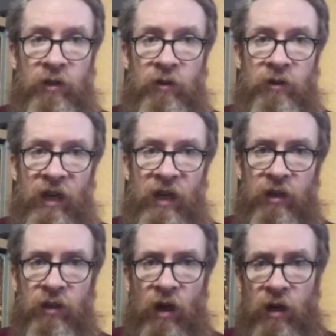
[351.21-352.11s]
to take
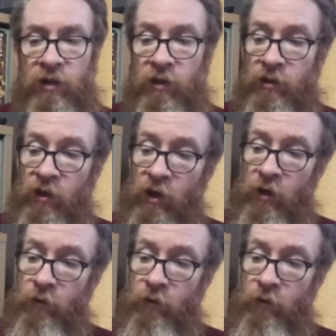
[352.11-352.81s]
dice at the start of